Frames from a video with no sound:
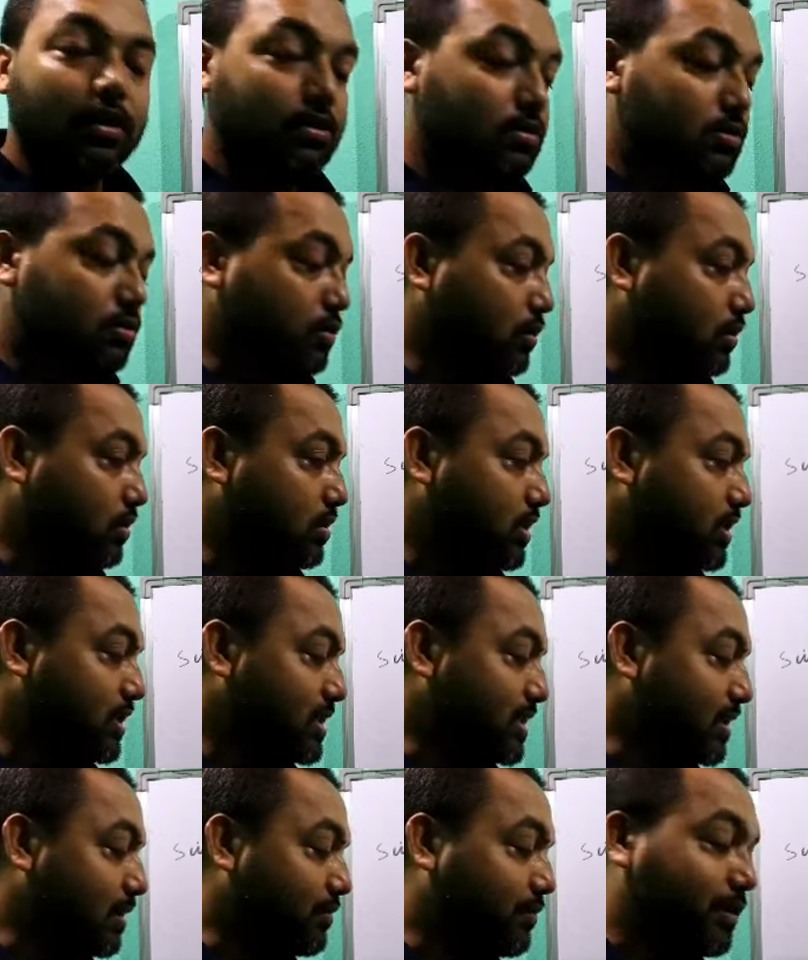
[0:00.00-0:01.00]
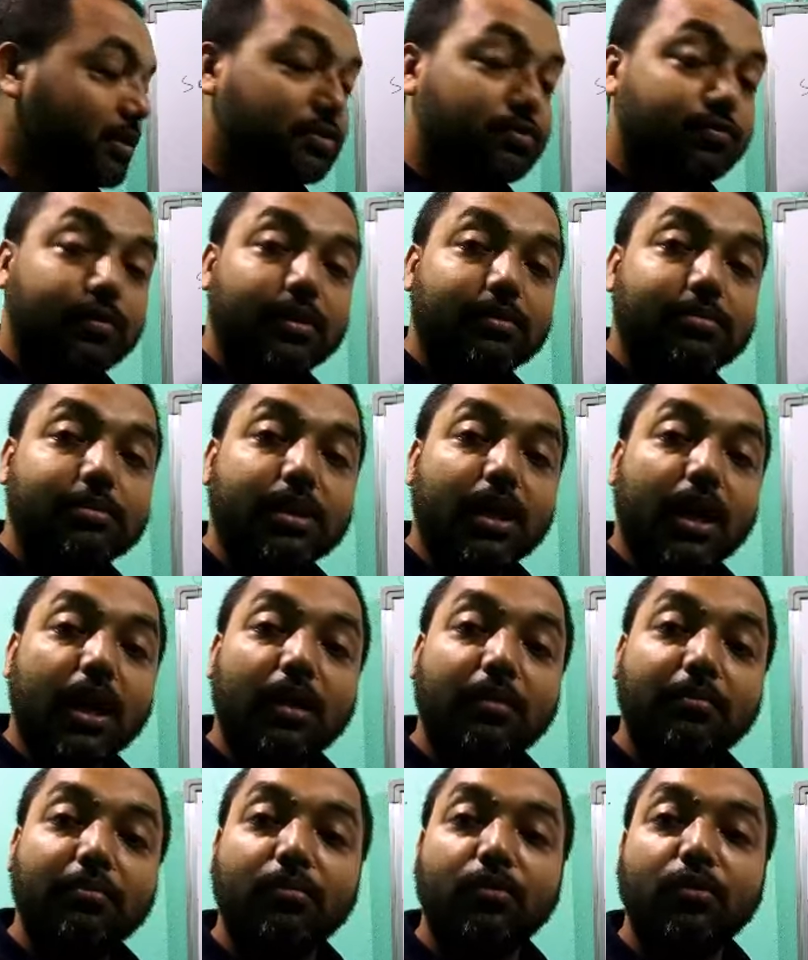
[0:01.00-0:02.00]
So this surface wave
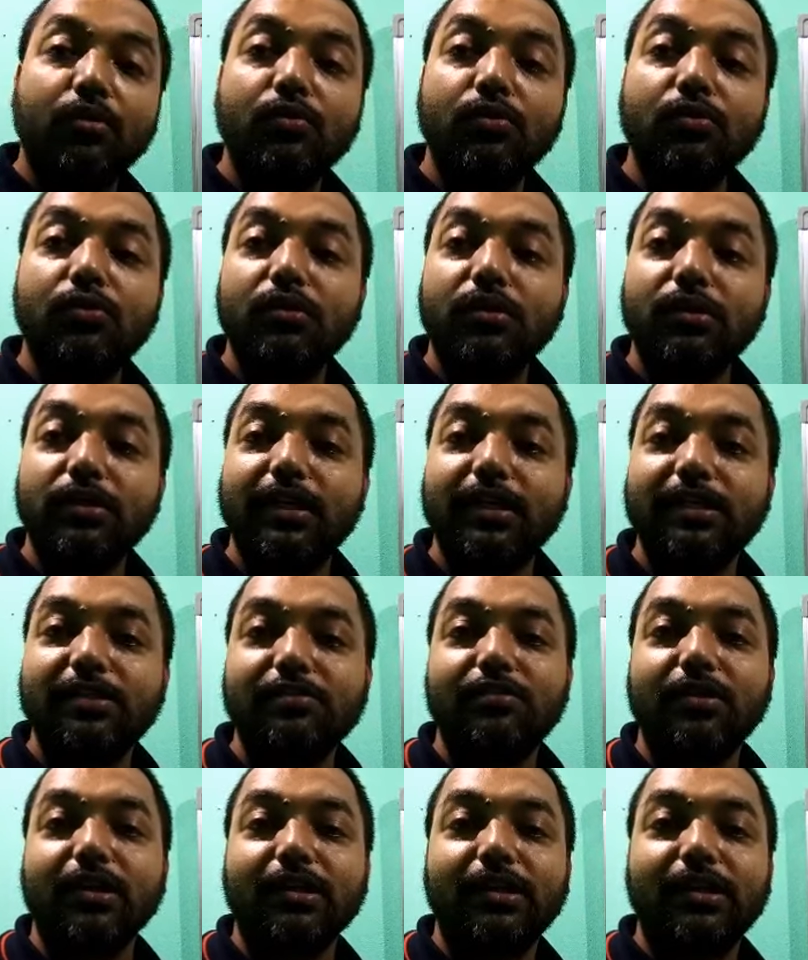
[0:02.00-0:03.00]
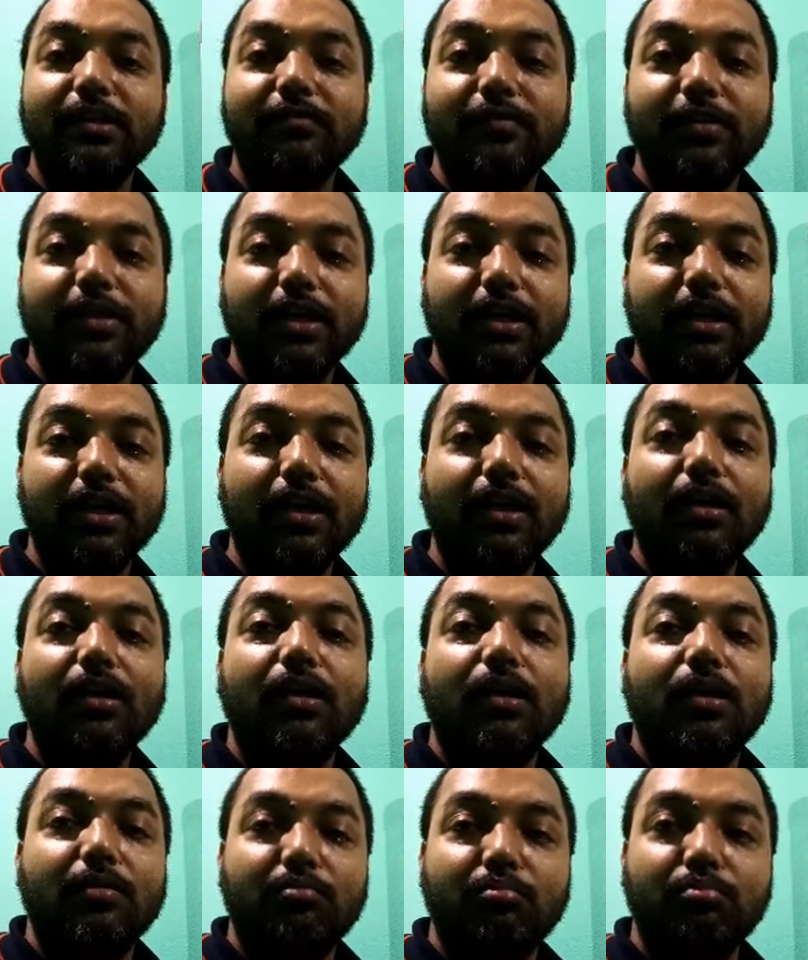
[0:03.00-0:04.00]
are more destructive than
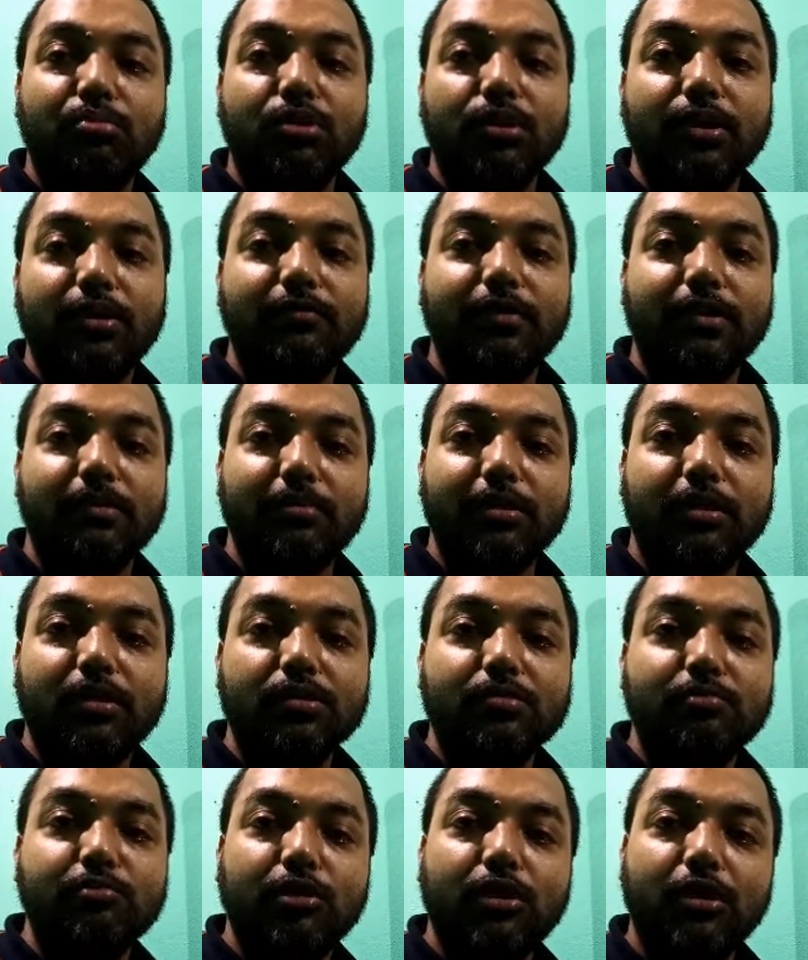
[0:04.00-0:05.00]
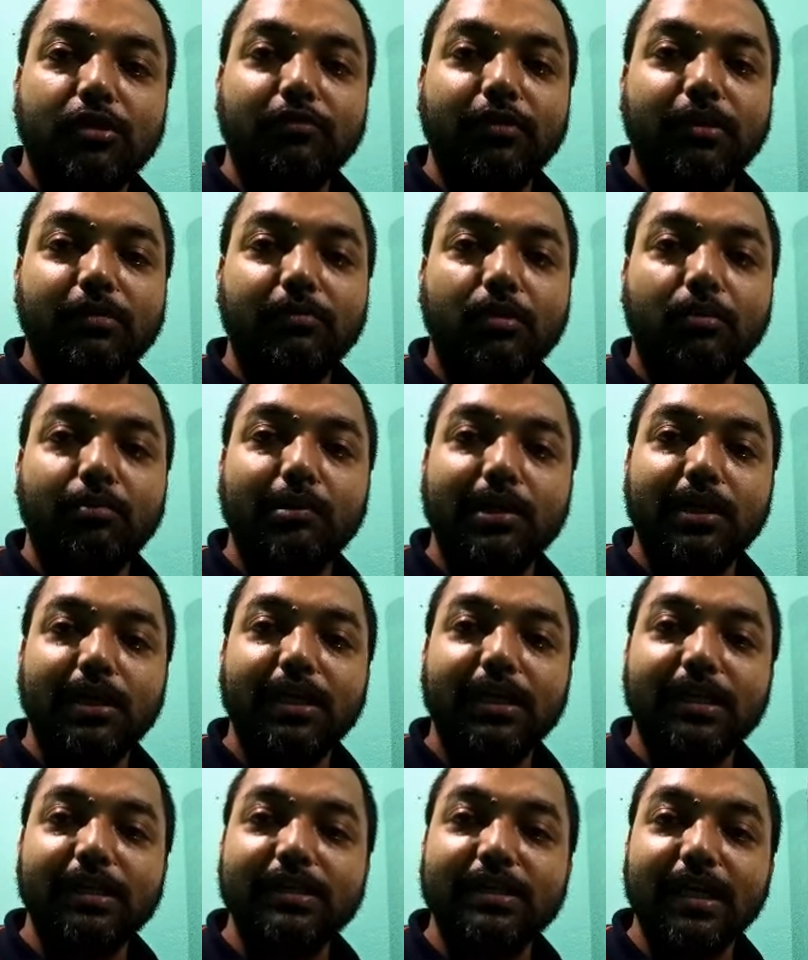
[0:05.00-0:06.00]
the body wave, because body wave
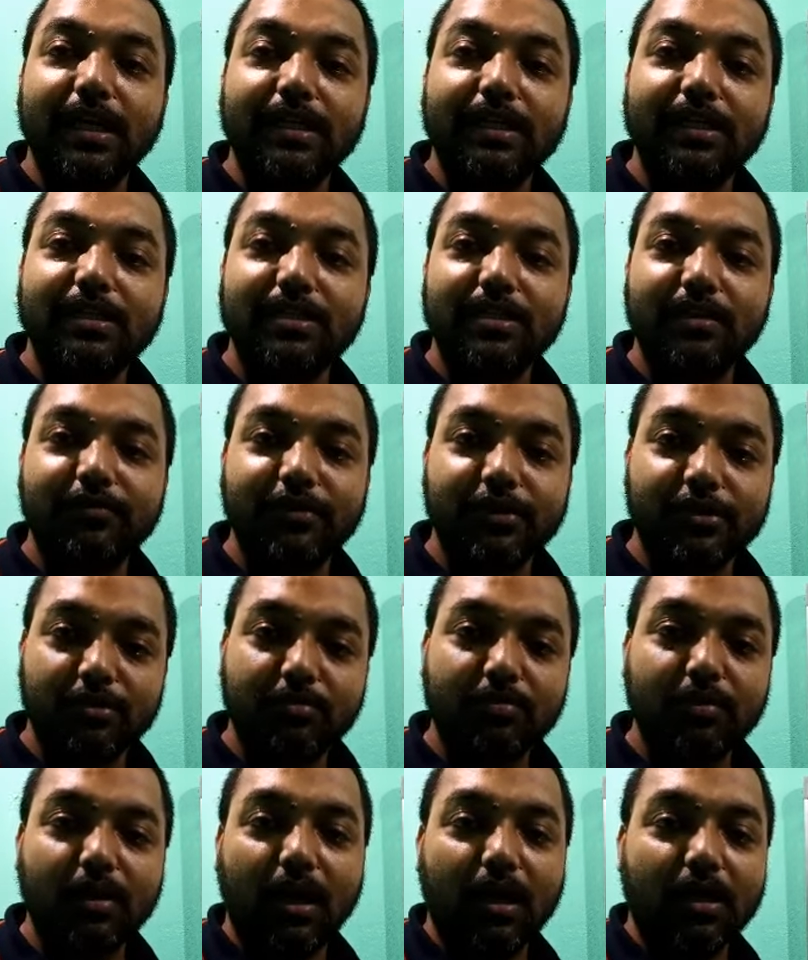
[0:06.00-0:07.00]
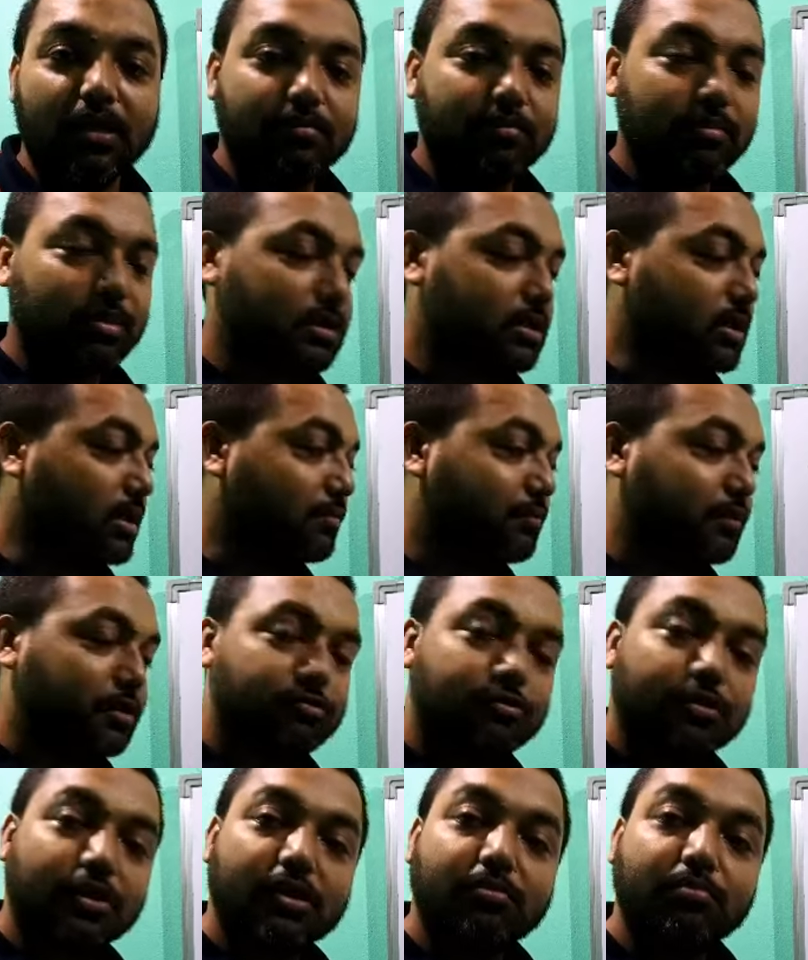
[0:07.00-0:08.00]
operate inside the surface of the earth, but
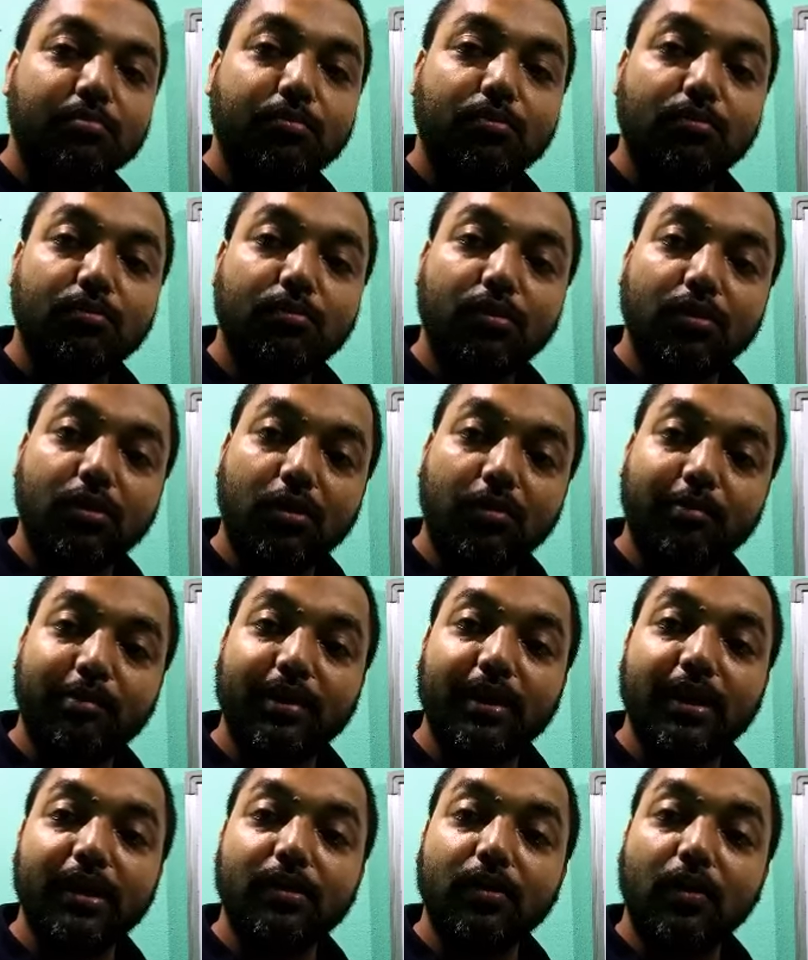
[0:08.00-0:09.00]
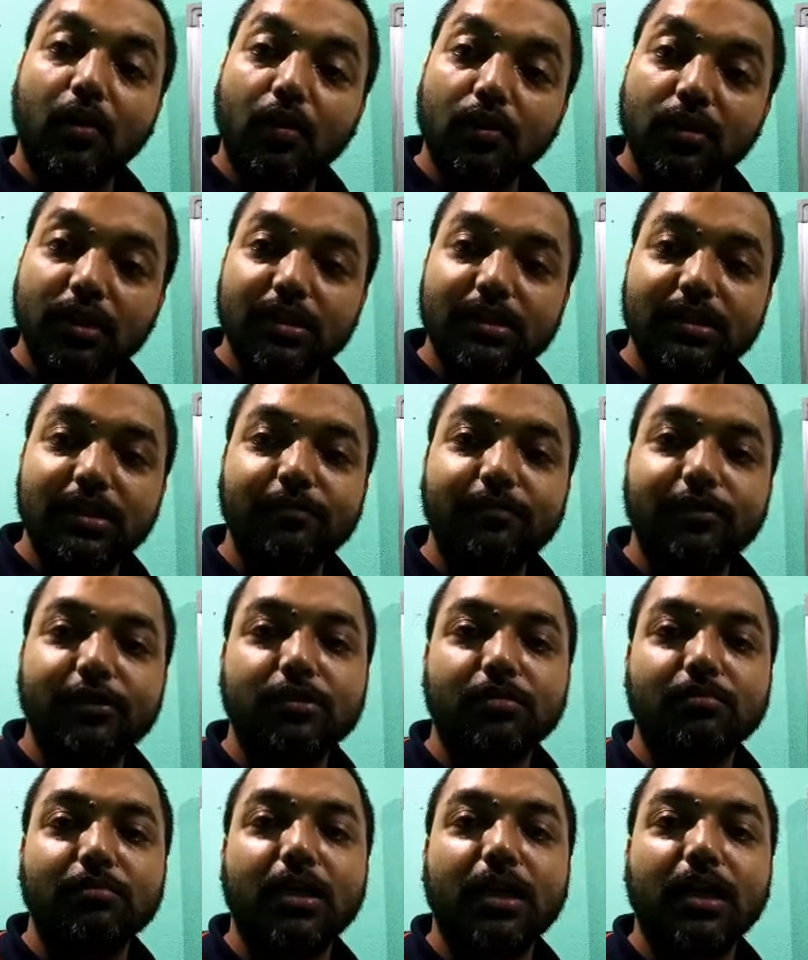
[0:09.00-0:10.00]
surface wave operate on the surface
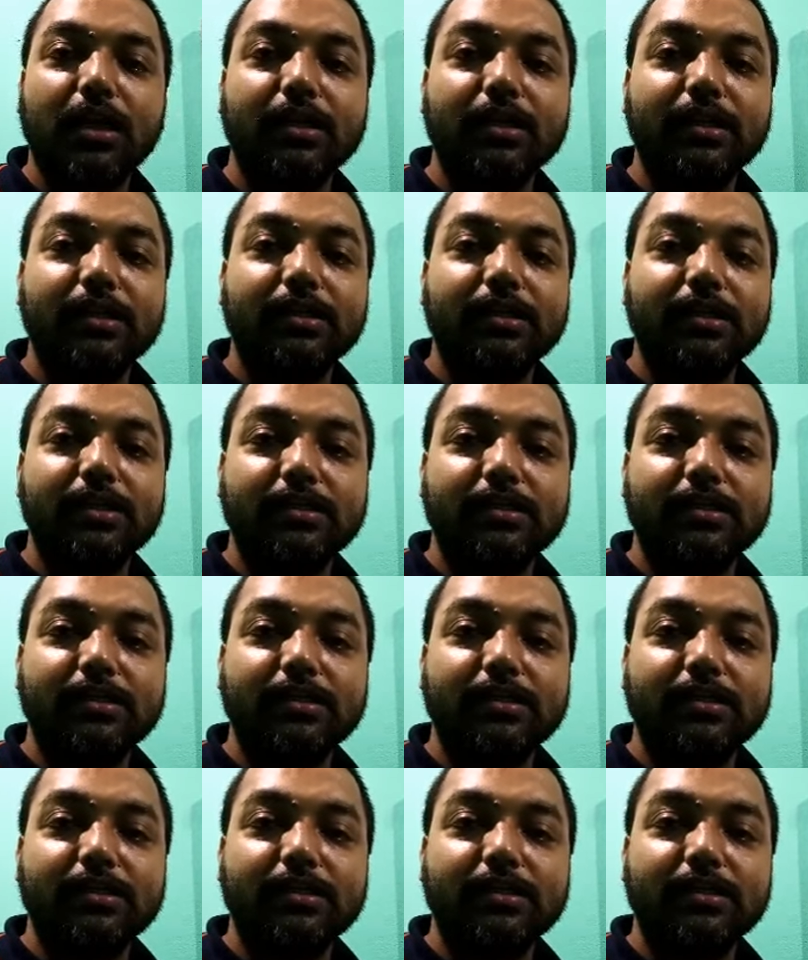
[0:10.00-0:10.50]
of the earth.